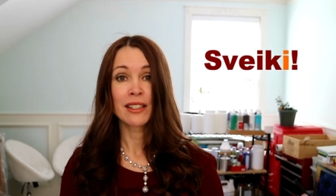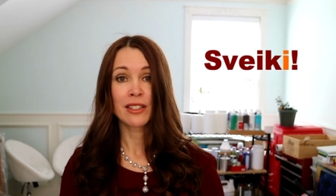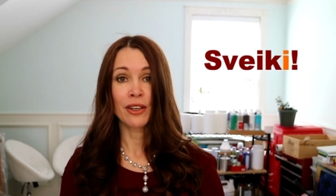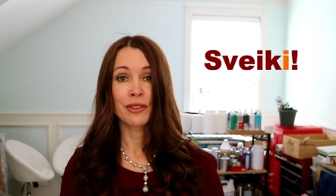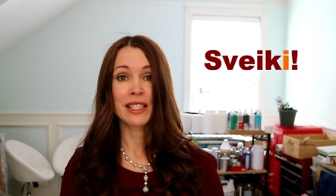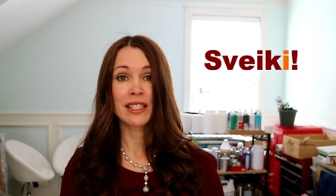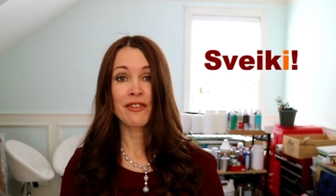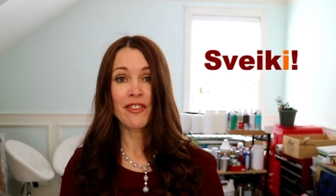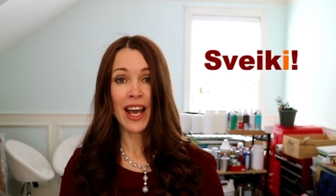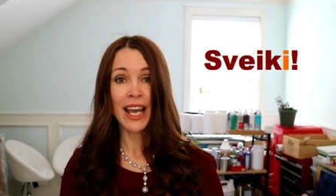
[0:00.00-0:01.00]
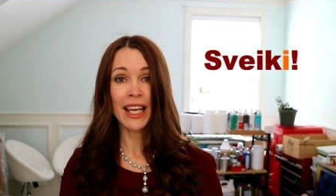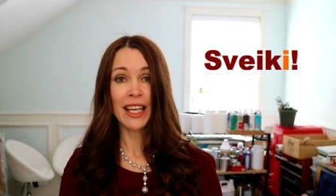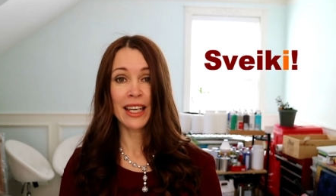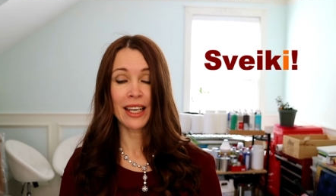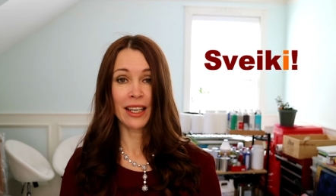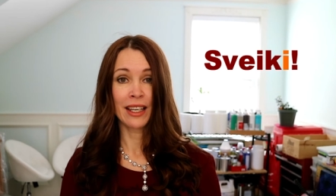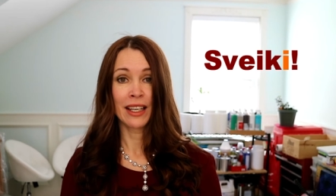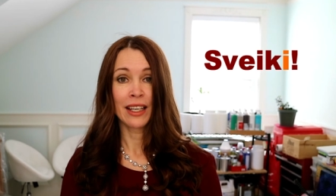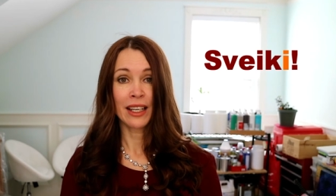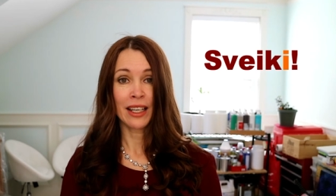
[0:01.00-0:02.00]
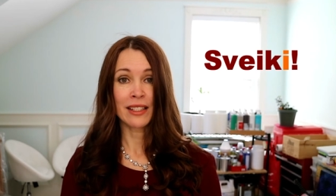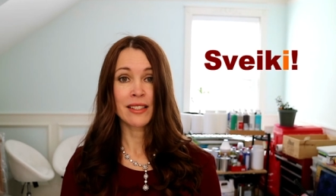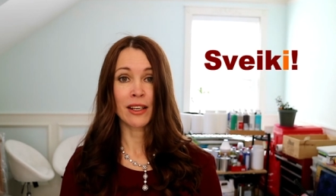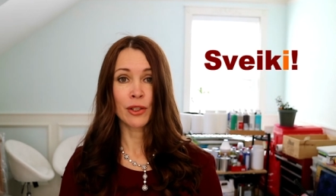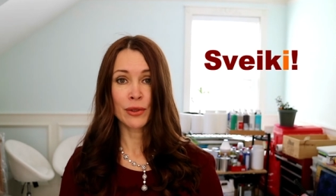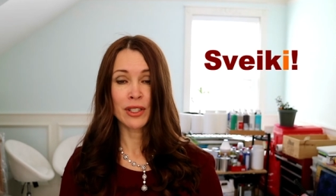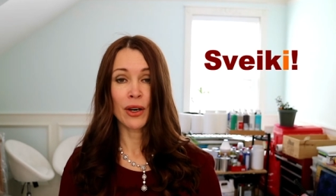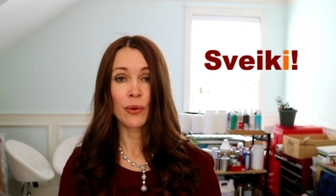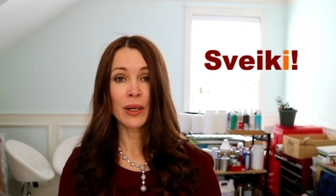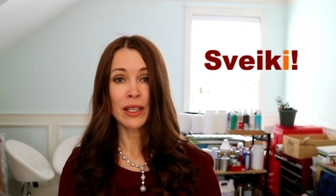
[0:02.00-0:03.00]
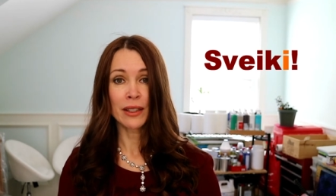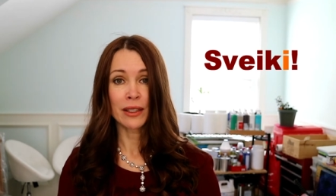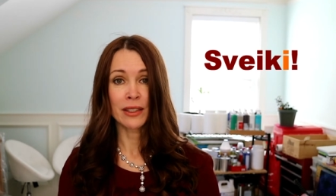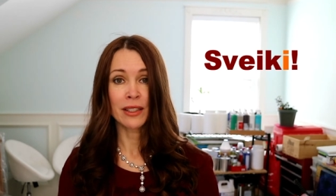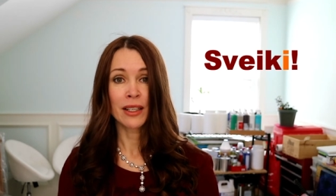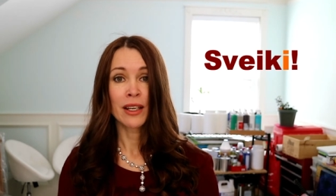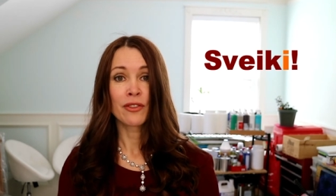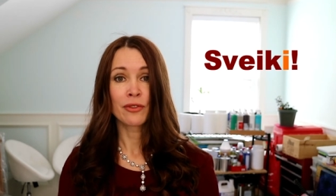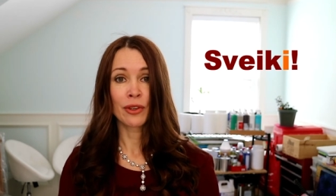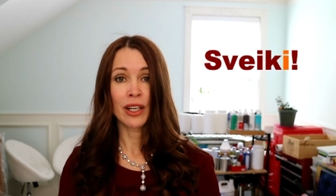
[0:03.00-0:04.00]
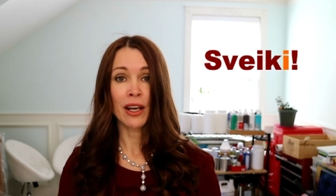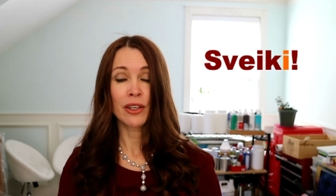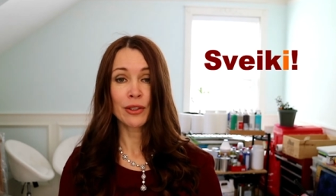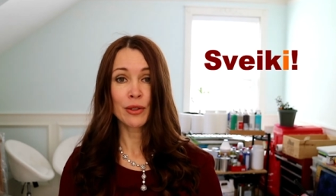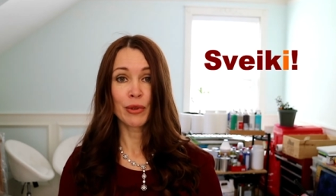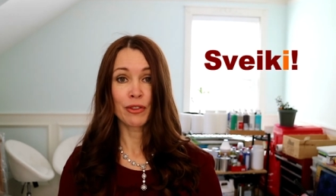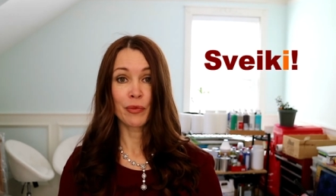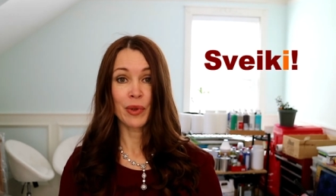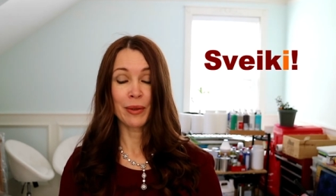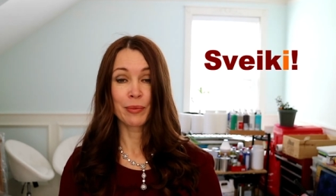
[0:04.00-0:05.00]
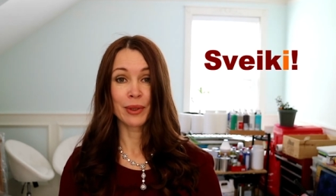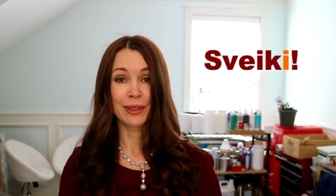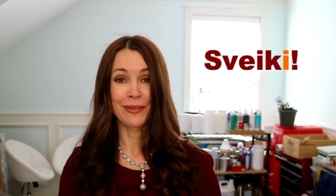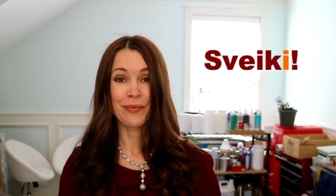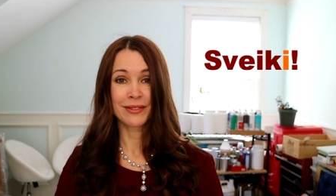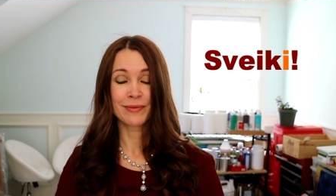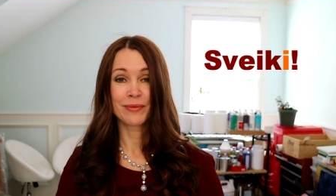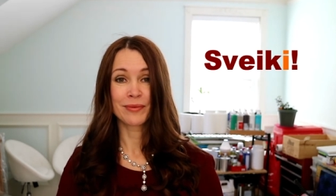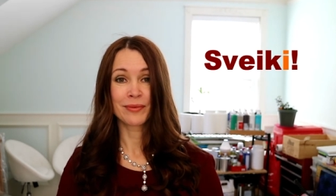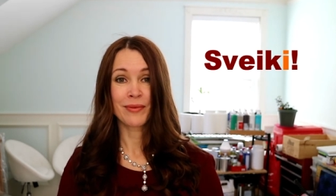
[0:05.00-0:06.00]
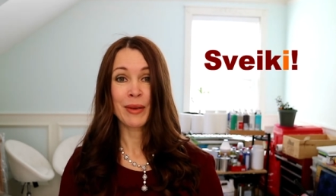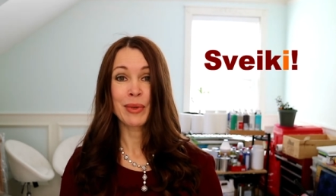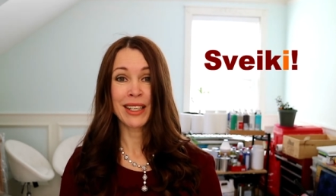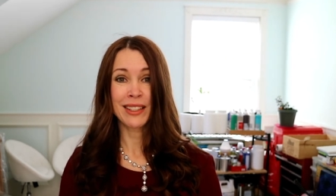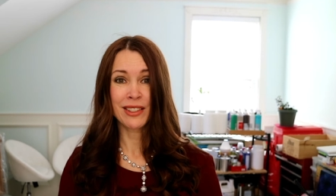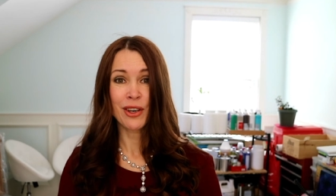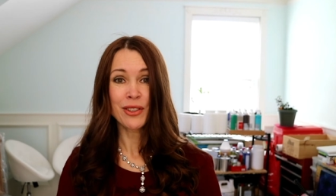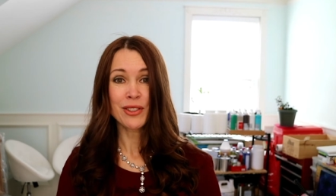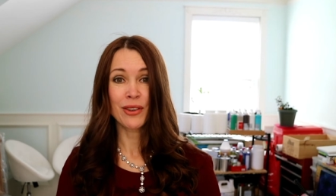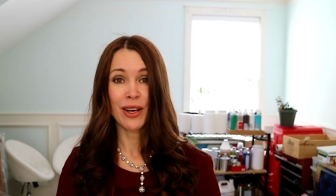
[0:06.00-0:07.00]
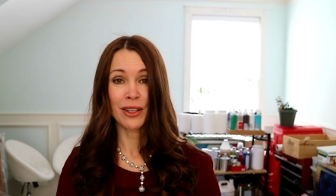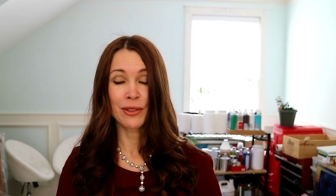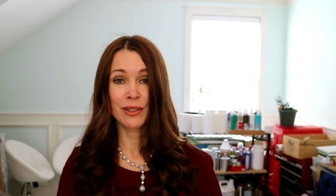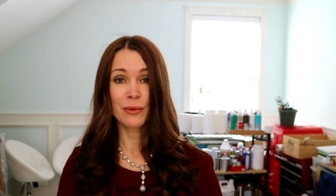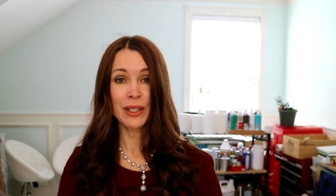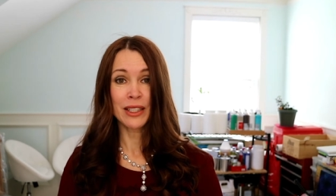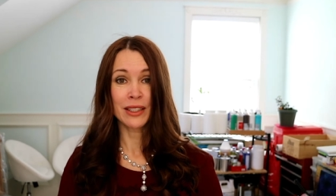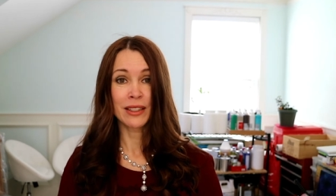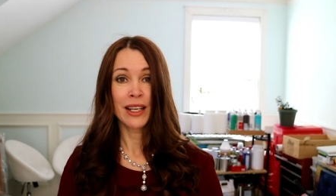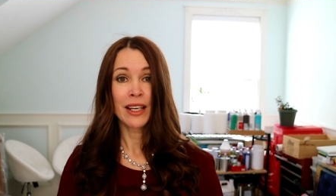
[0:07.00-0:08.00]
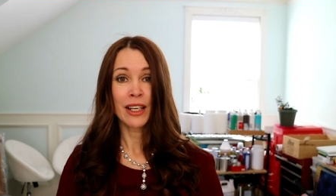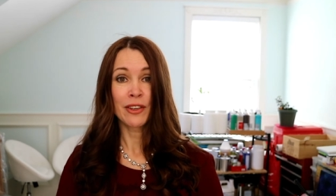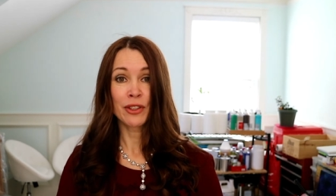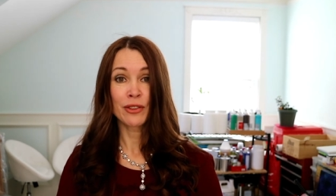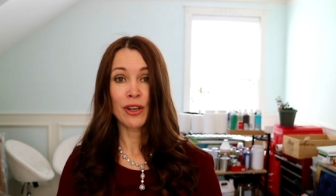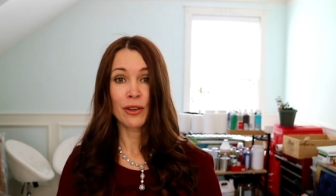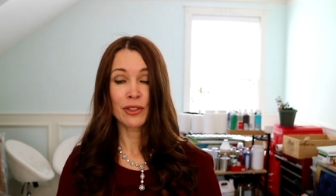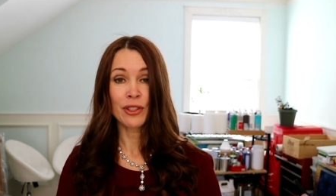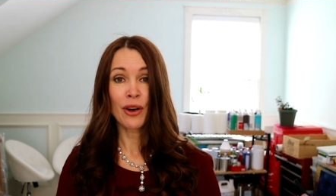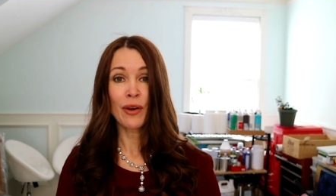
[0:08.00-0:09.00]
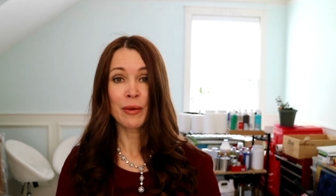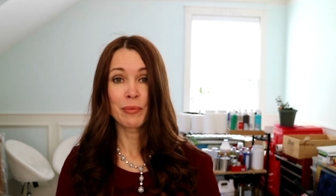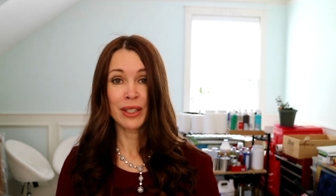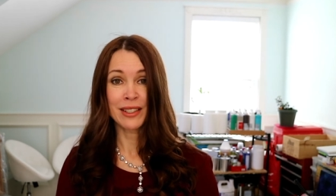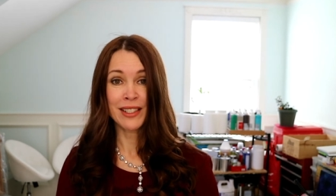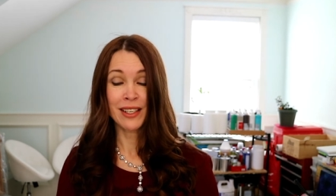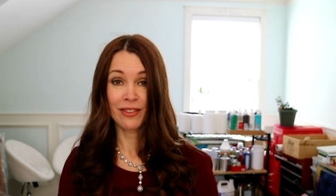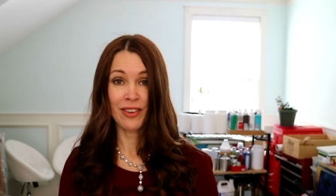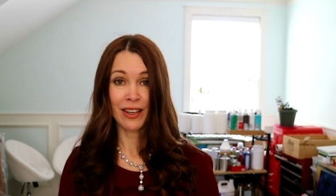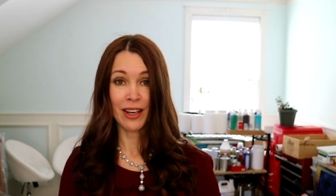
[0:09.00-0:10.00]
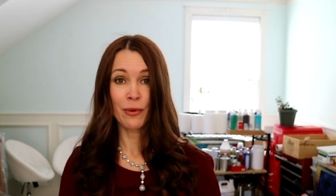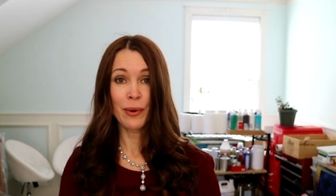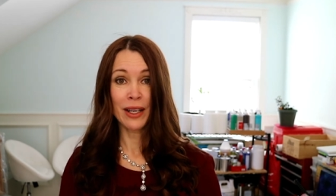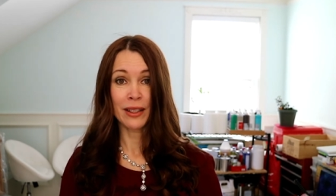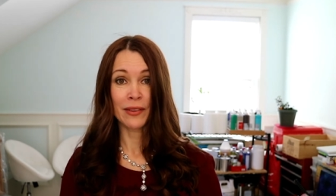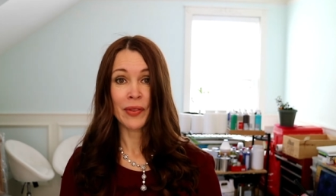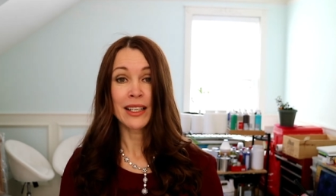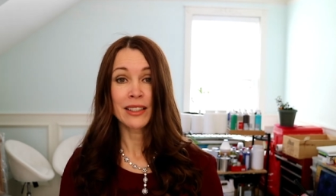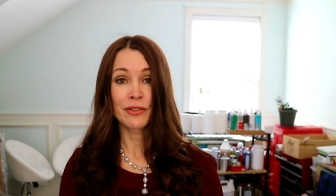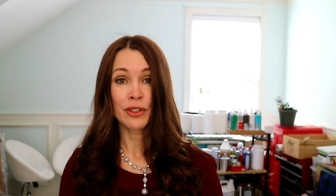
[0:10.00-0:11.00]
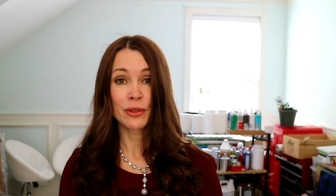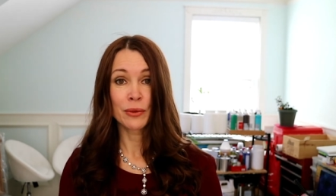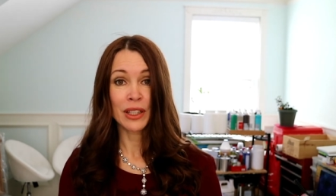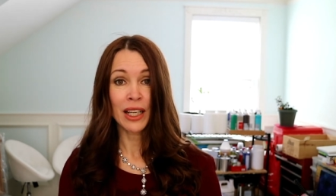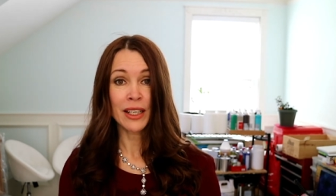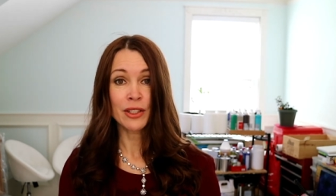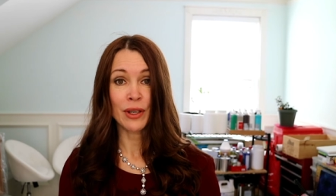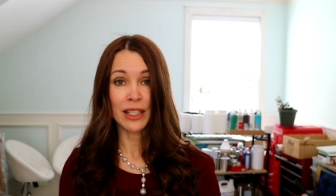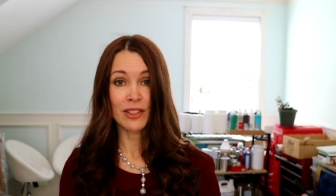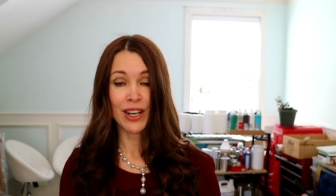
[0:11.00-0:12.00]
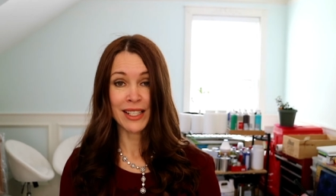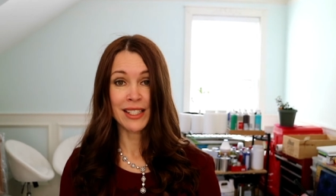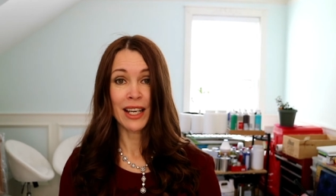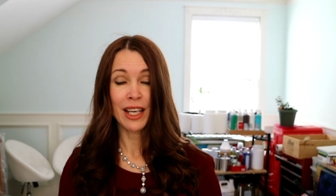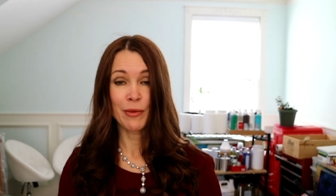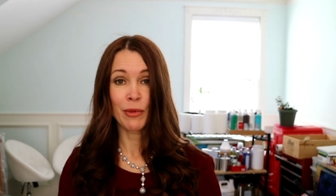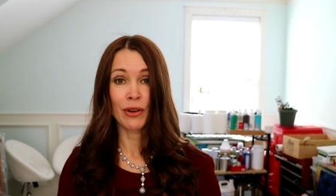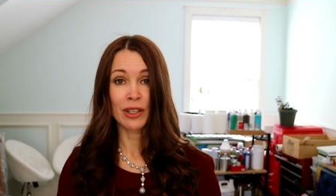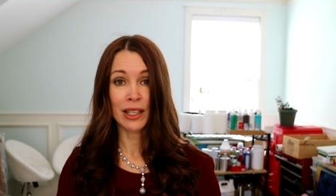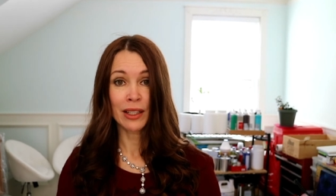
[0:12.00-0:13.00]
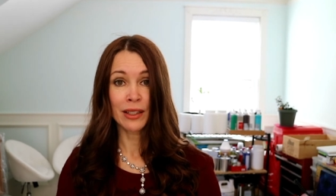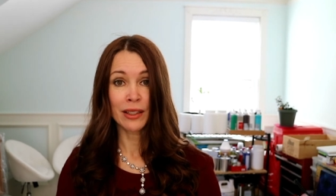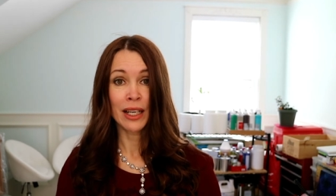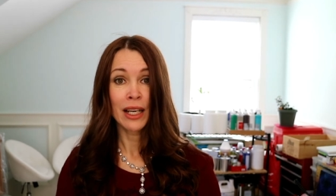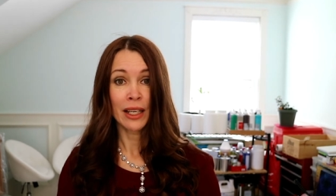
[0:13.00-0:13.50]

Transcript: So sveiki is a good word for a group of people. But it is also a good word if you don't know a person very well and if you would like to address him or her